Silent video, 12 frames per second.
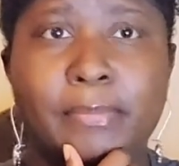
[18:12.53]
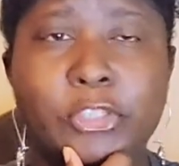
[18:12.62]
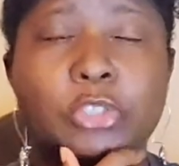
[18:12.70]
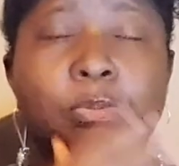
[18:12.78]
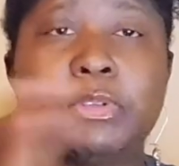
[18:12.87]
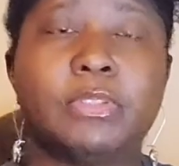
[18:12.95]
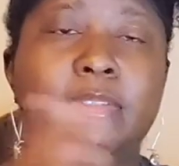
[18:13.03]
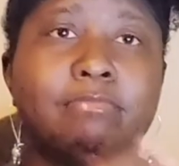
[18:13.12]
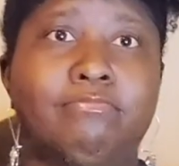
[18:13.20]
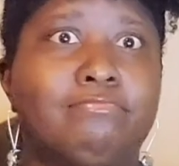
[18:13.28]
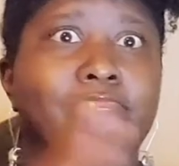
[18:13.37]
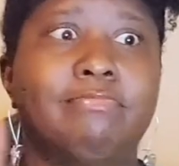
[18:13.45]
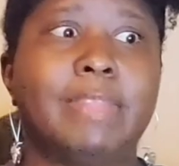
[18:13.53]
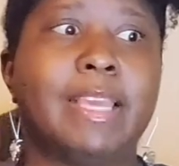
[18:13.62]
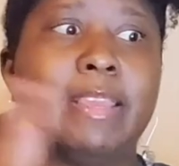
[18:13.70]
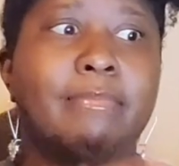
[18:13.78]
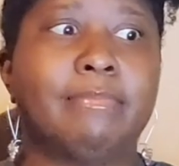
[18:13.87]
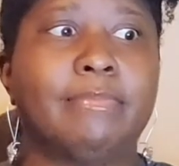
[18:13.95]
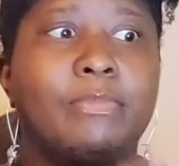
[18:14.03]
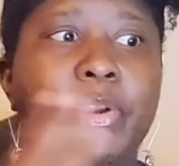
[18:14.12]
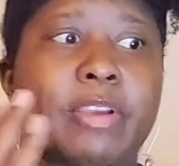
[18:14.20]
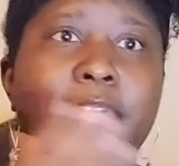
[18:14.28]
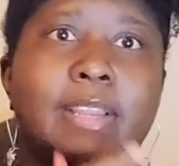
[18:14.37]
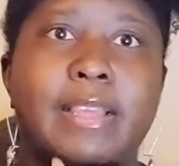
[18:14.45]
but you're supposed to like
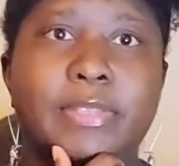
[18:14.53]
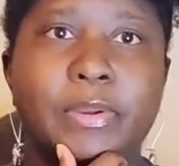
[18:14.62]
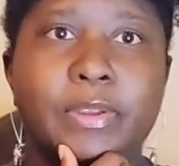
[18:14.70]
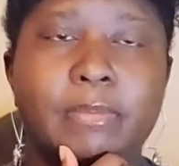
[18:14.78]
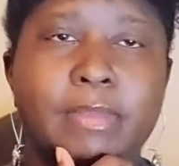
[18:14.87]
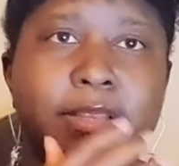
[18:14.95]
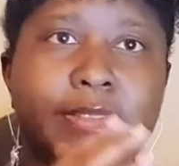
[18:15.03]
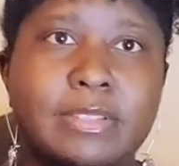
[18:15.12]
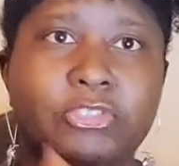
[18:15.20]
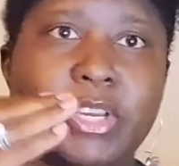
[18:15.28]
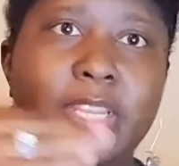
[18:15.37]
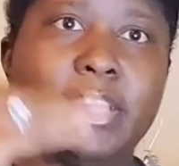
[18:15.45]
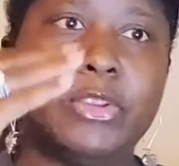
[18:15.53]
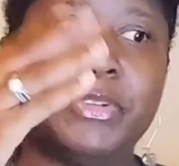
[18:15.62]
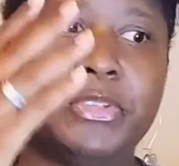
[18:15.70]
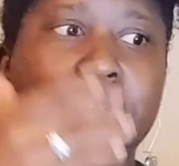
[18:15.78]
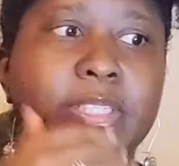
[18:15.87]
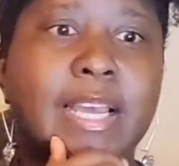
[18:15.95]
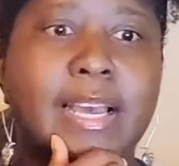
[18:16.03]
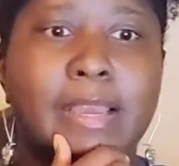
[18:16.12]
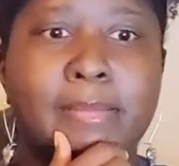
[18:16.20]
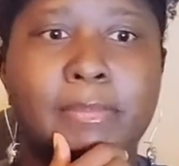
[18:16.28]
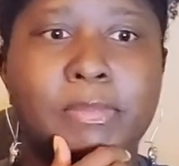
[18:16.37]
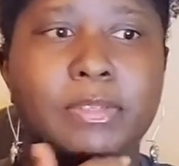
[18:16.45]
wear it for like 30 minutes and try to increase your
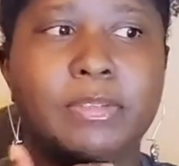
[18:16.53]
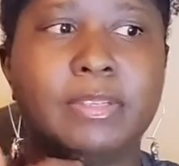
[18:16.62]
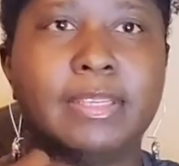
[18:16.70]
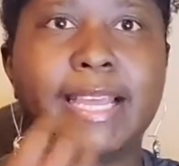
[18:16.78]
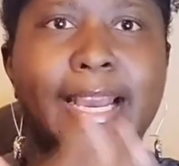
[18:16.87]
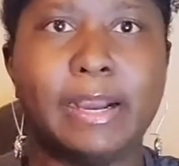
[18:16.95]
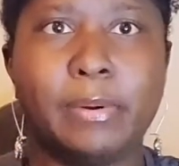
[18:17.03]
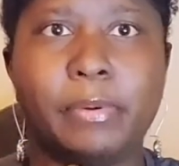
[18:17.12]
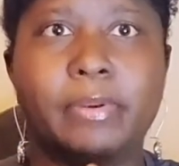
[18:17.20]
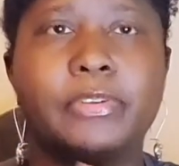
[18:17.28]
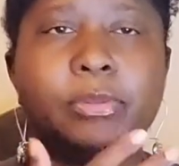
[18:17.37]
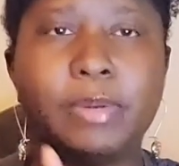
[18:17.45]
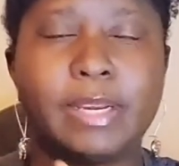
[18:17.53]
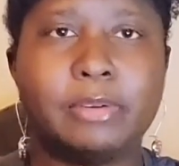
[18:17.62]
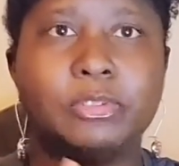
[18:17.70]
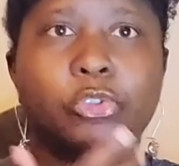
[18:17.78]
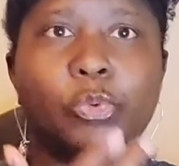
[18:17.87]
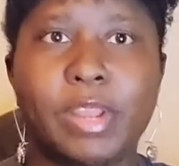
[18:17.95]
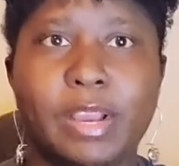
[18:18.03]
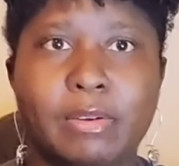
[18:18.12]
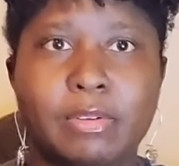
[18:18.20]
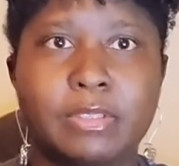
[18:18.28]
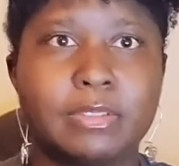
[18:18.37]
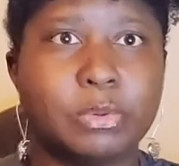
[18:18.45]
time up to an hour, 2 hours, 3
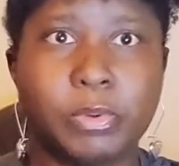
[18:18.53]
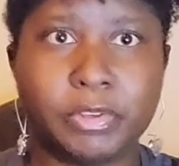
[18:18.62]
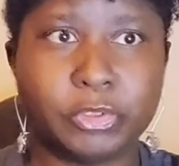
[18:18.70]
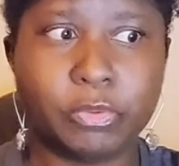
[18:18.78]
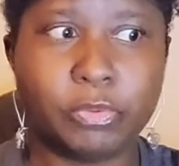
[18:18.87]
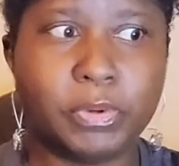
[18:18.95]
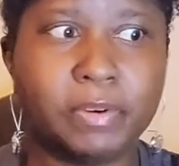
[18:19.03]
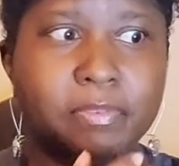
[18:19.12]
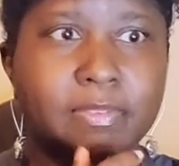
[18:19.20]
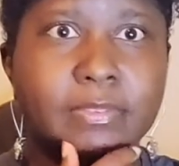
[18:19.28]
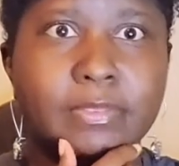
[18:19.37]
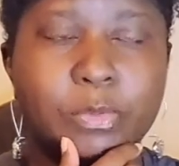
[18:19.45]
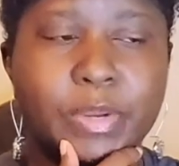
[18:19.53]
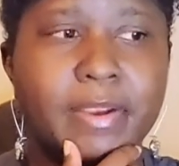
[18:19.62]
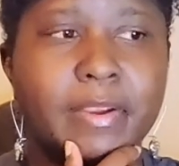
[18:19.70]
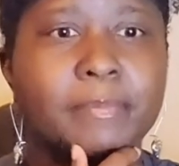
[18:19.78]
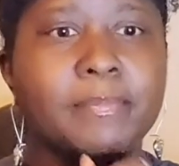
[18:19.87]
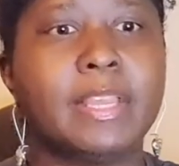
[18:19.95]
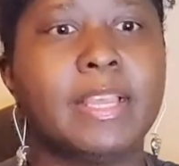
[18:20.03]
hours, so on and so forth to wear it.